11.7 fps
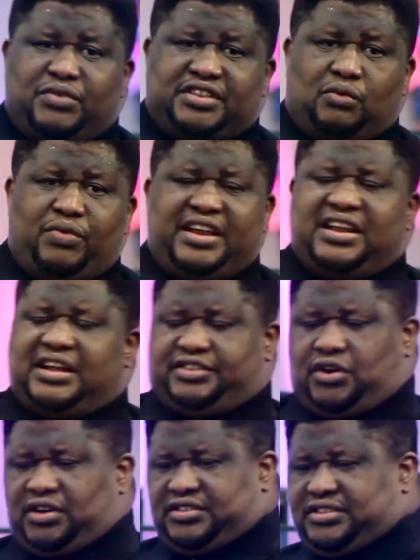with the wind and
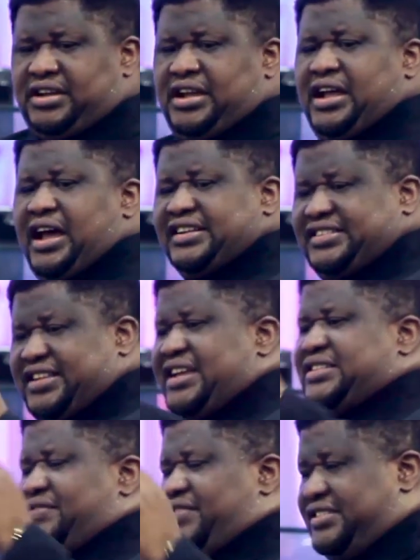tossed. And he
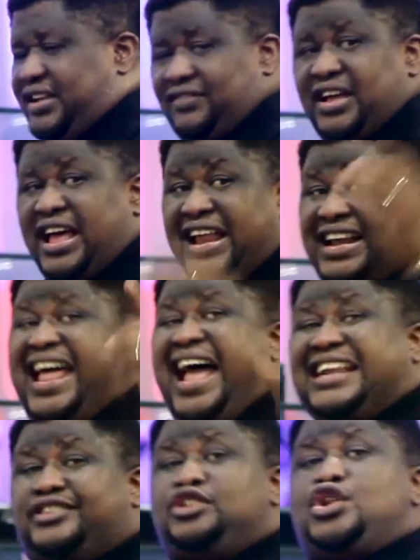says in verse 7,
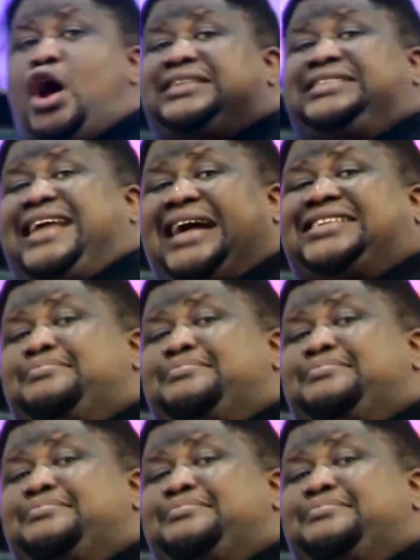Let not that